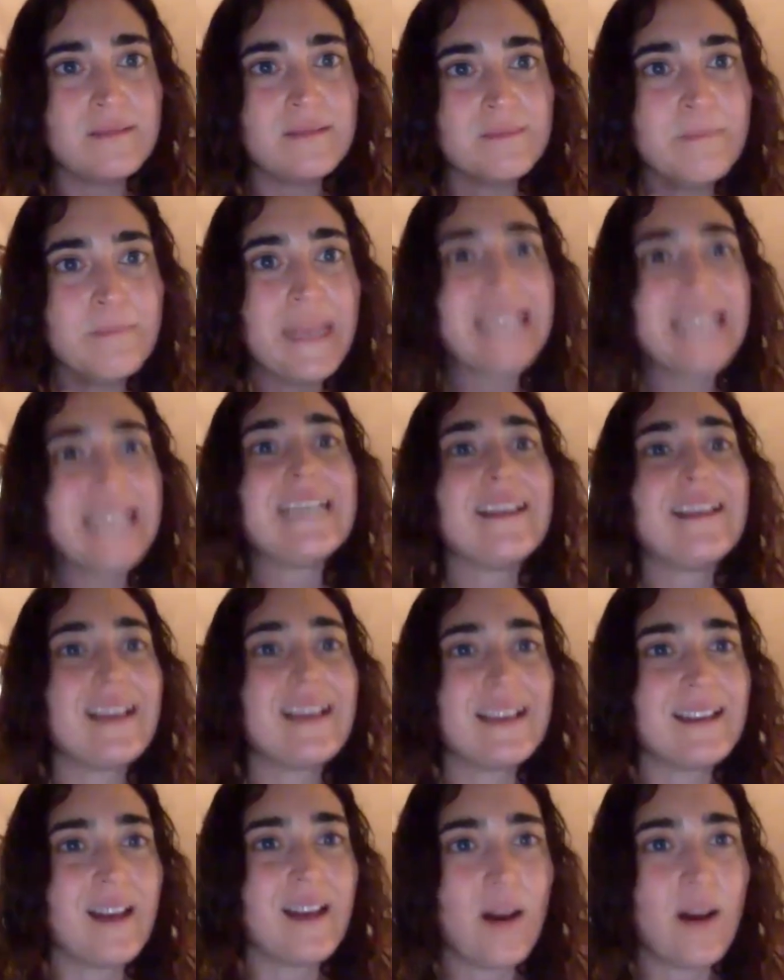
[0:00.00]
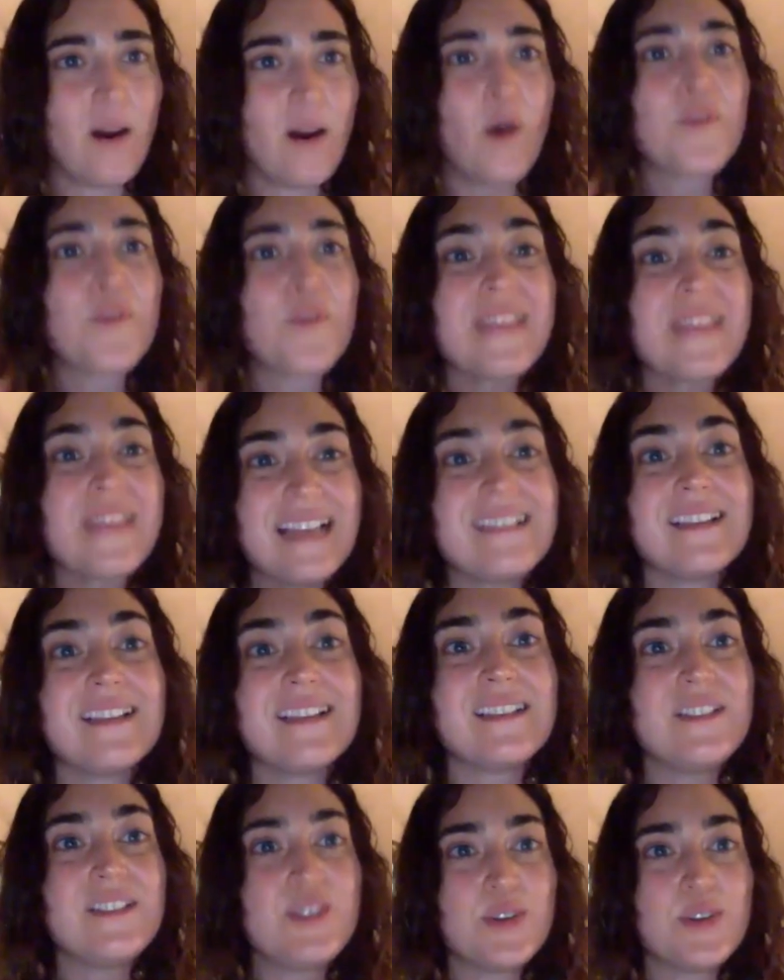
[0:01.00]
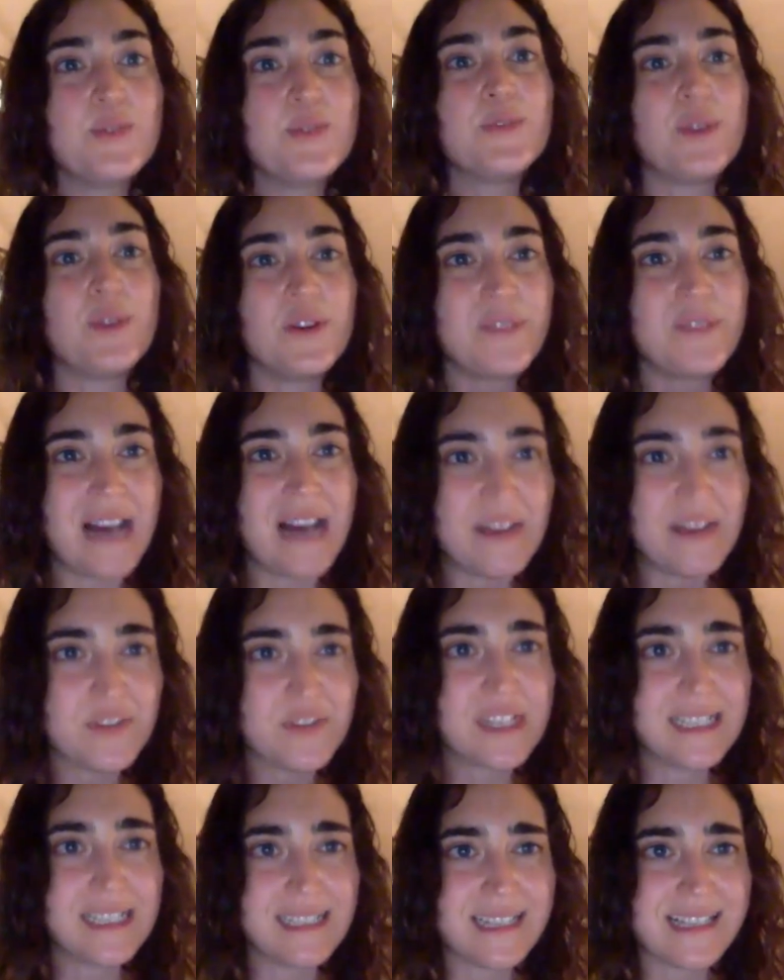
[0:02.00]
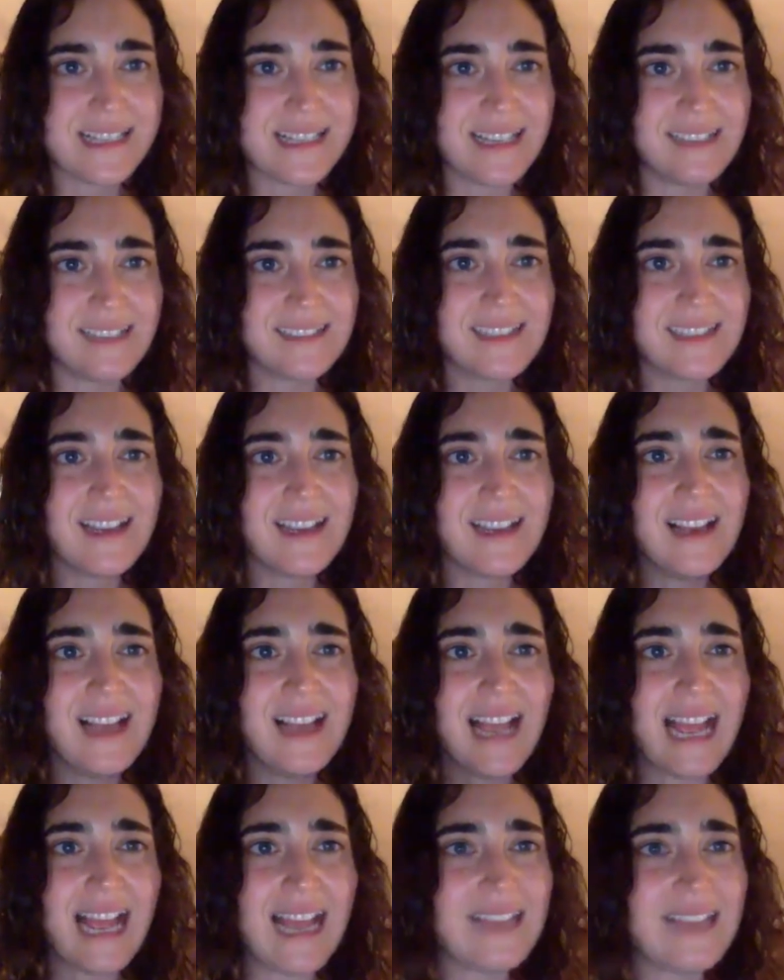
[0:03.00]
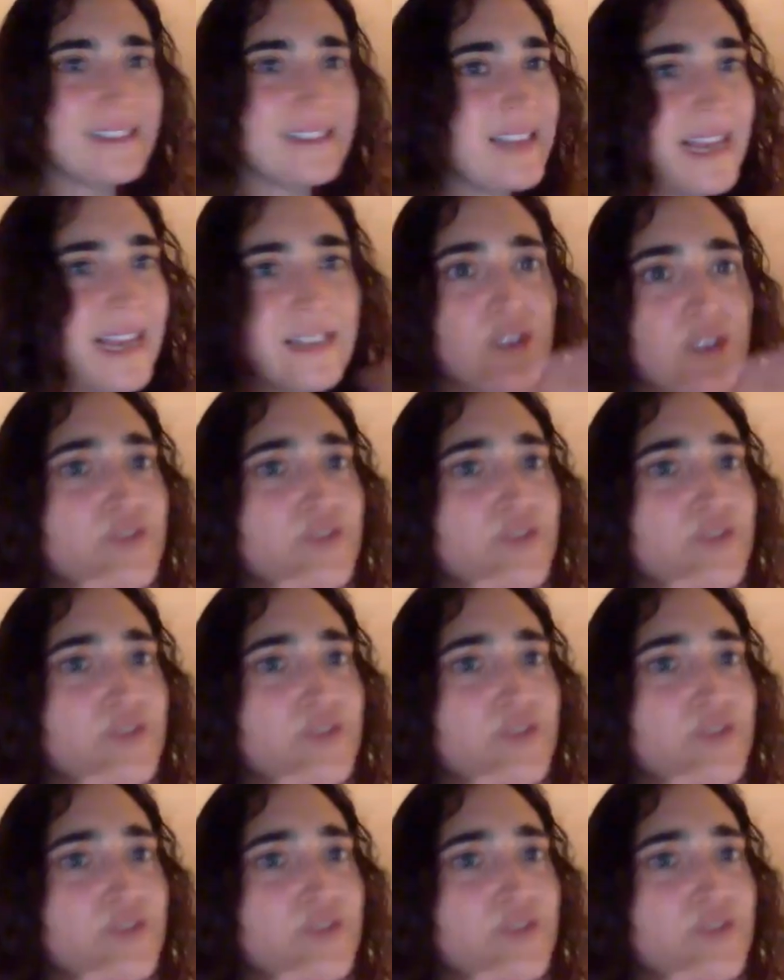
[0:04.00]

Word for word: meeting an authentic Jew of African descent and and